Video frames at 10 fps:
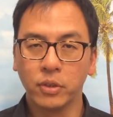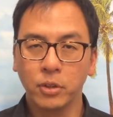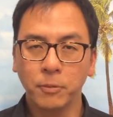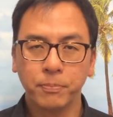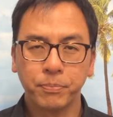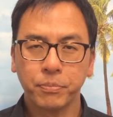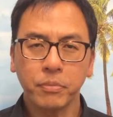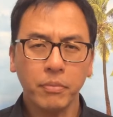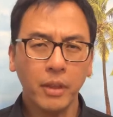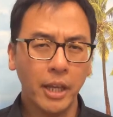you.
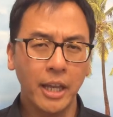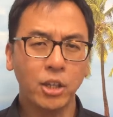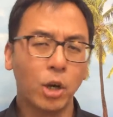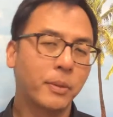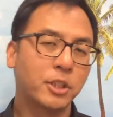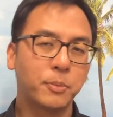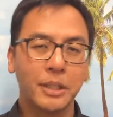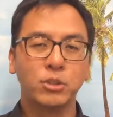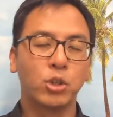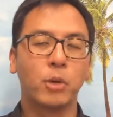Any comments,
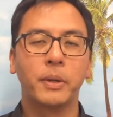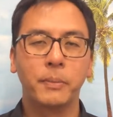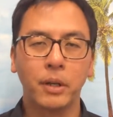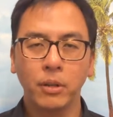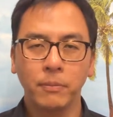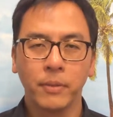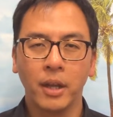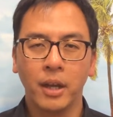please do comment below.